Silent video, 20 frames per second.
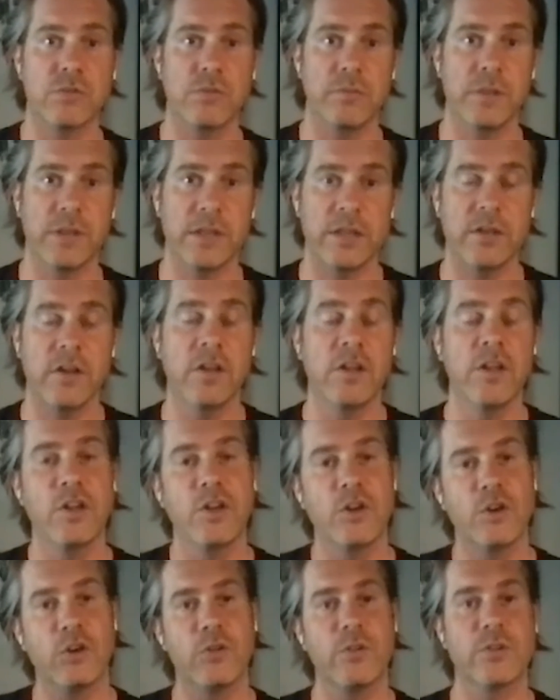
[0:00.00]
from that
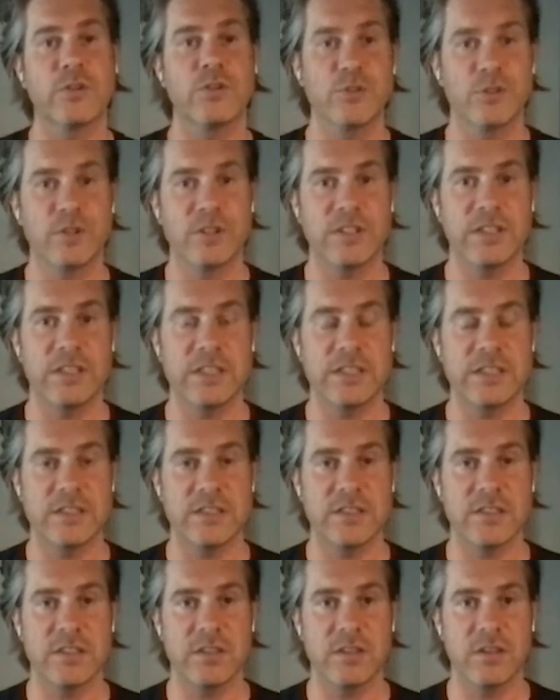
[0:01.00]
over to the
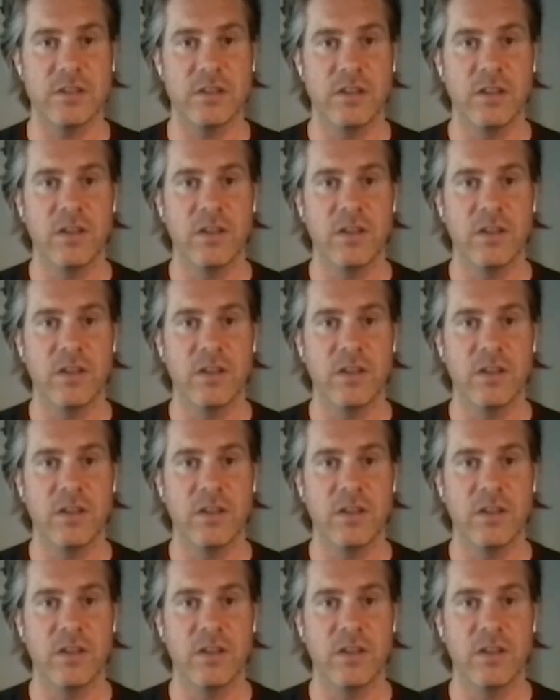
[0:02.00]
next scene.